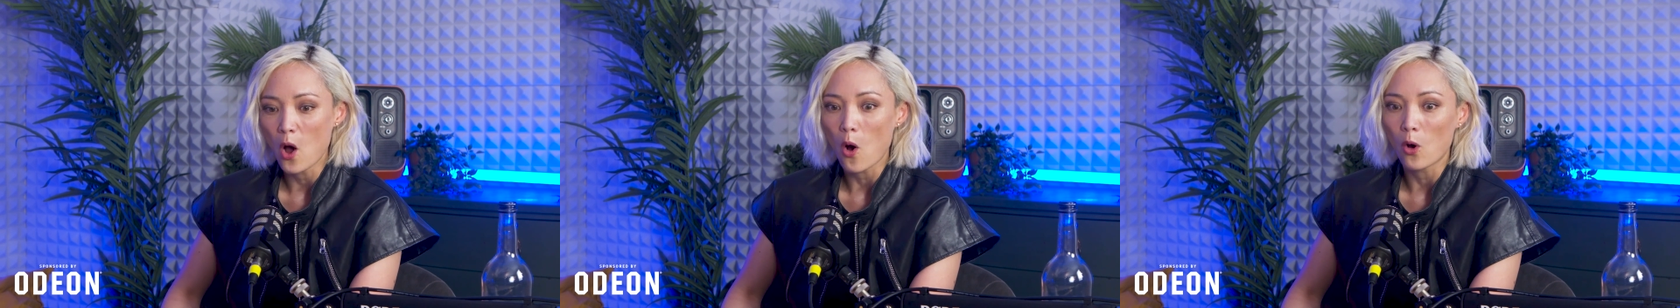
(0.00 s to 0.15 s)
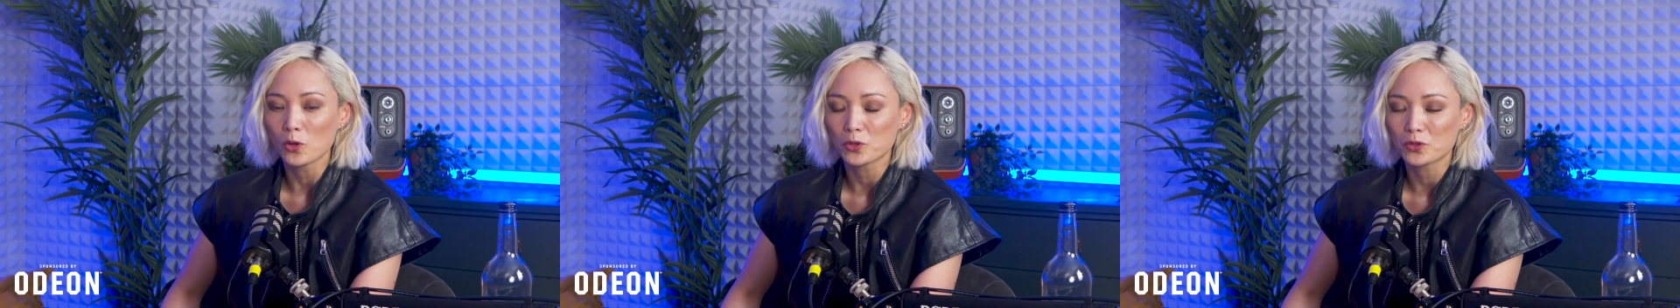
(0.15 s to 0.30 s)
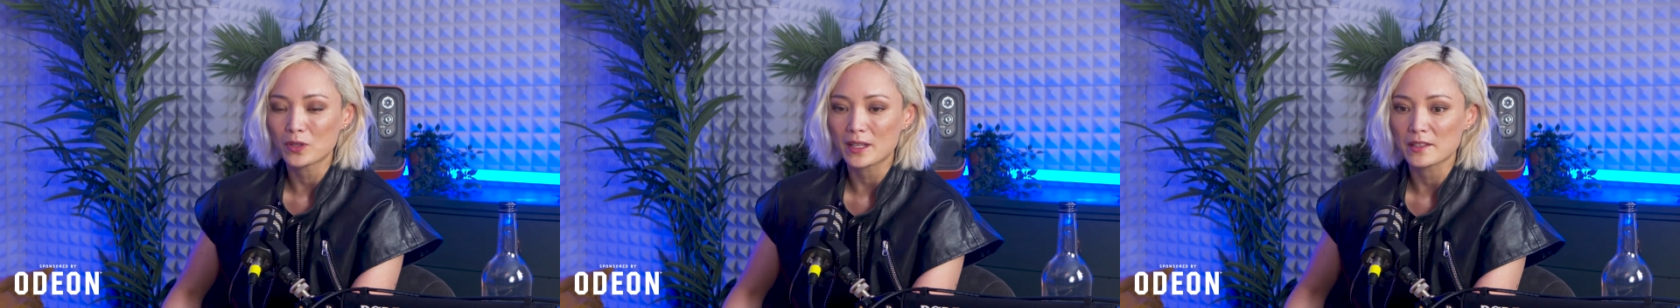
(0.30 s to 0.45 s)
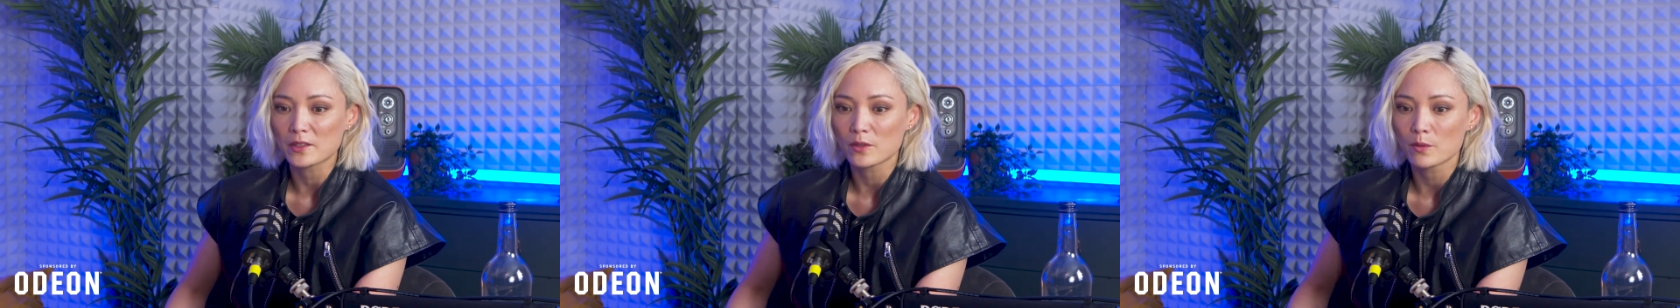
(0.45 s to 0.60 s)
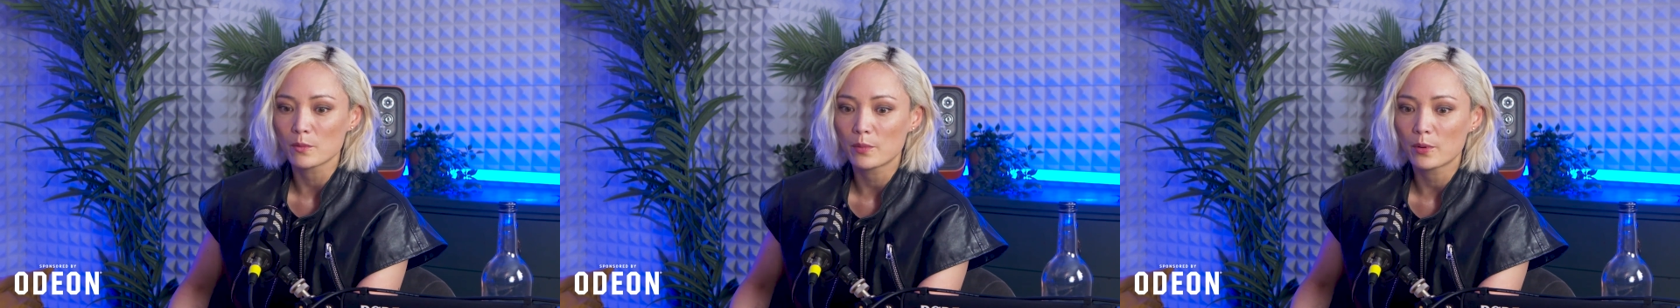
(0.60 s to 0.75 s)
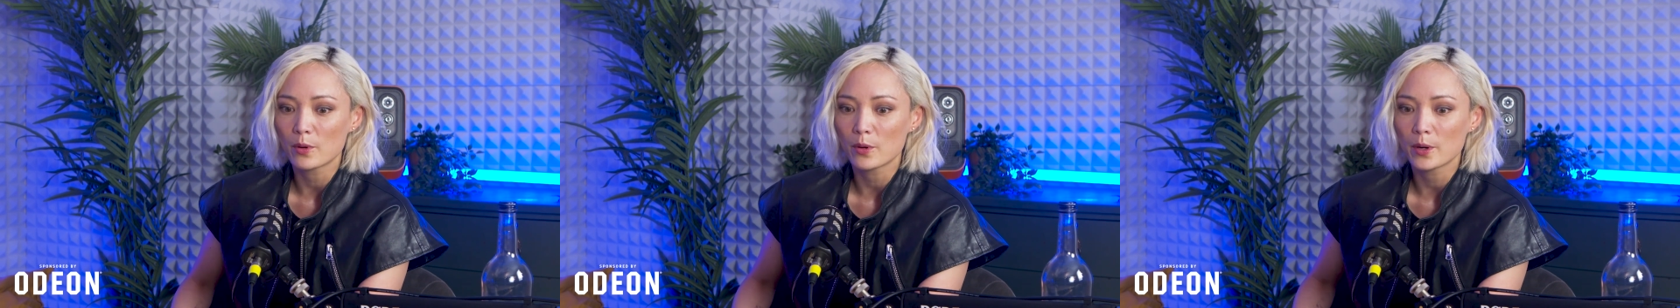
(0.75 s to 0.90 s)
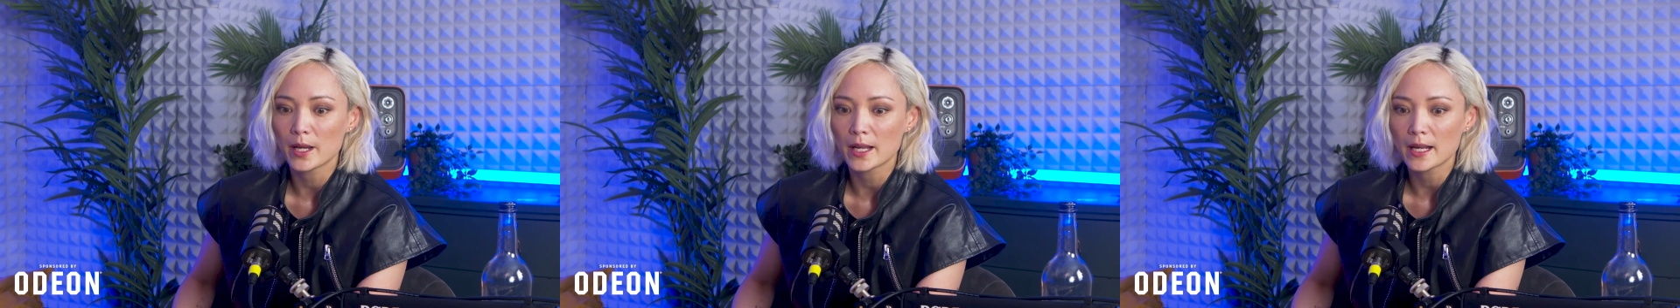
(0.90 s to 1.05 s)
Also, at some
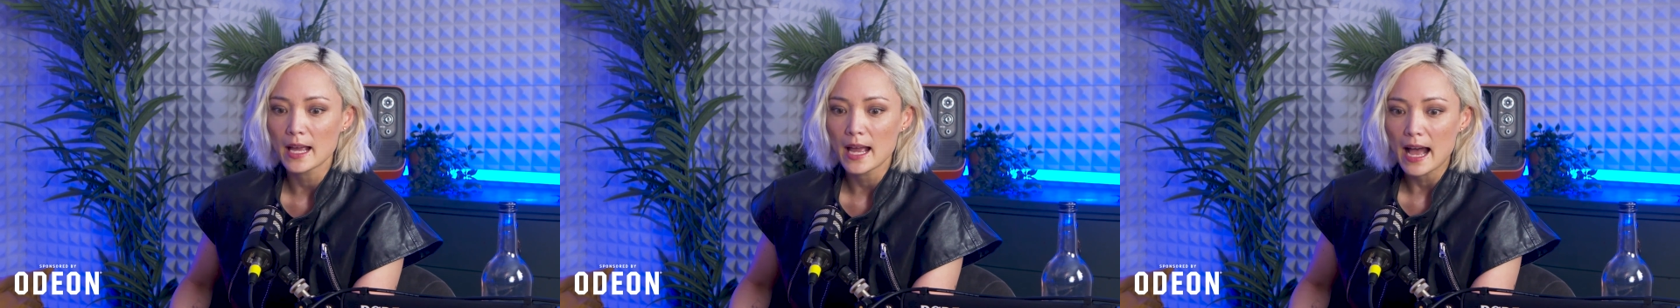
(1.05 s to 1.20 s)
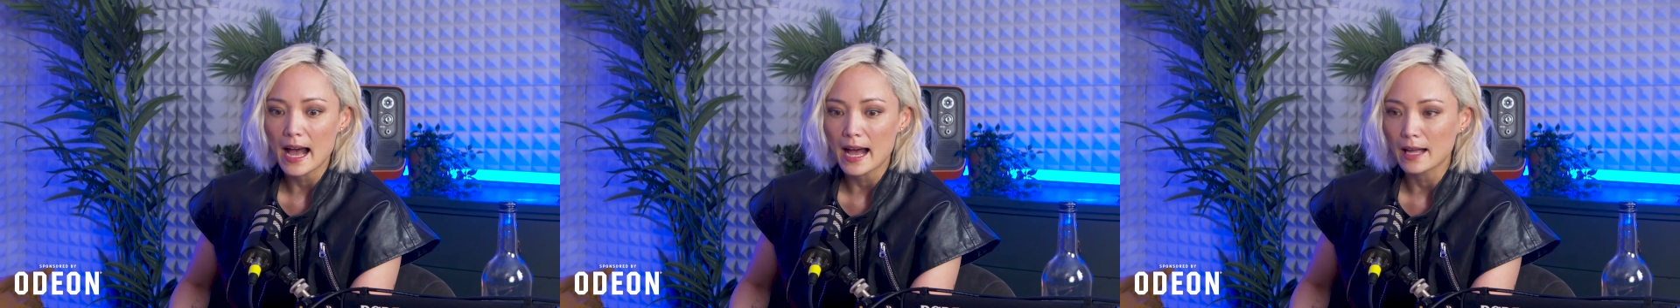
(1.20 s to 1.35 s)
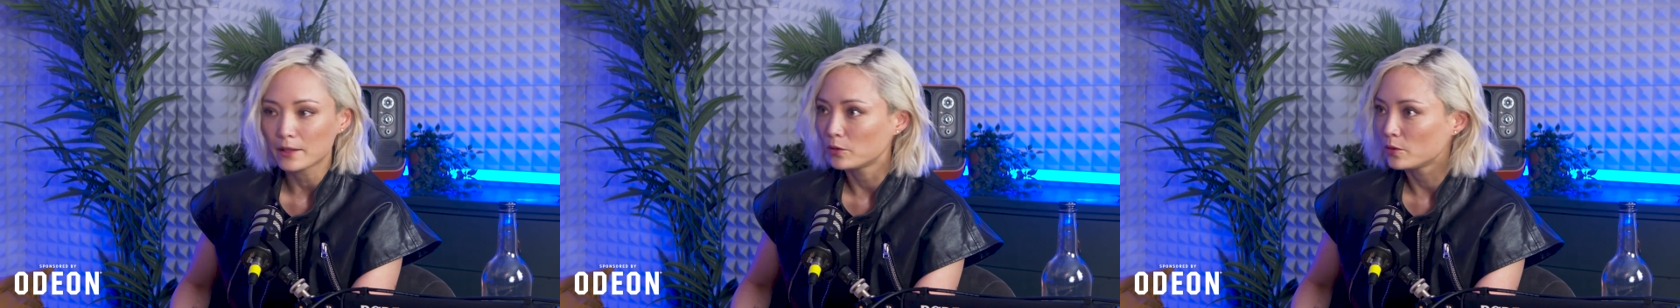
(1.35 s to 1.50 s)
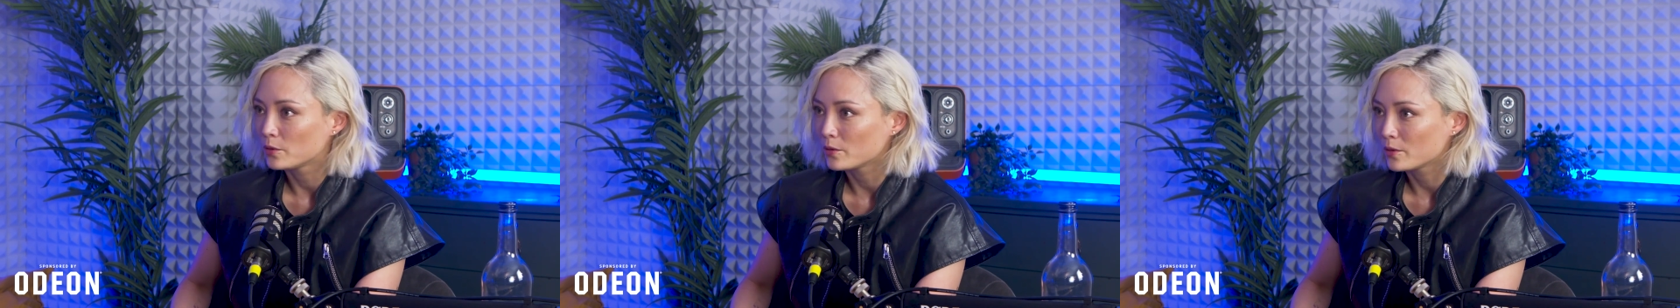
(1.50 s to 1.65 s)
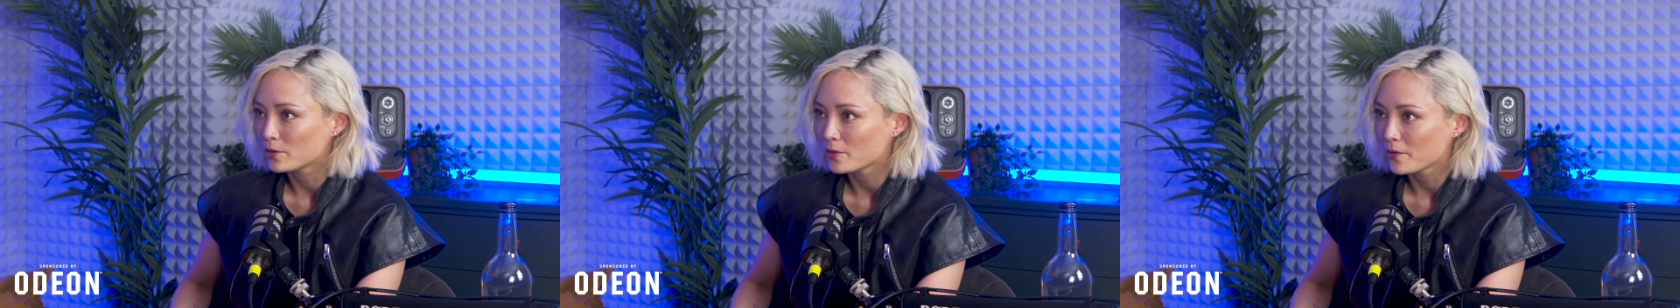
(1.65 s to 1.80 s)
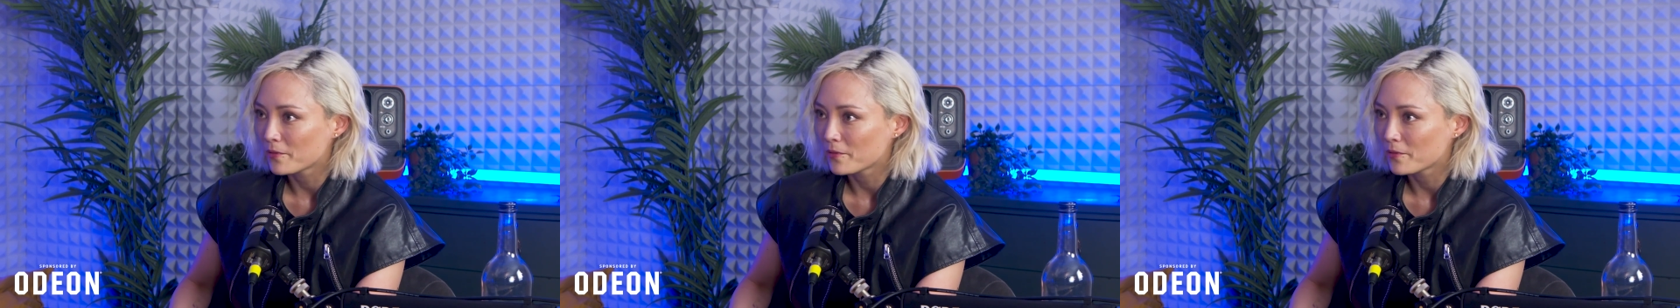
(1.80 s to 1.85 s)
point, I had to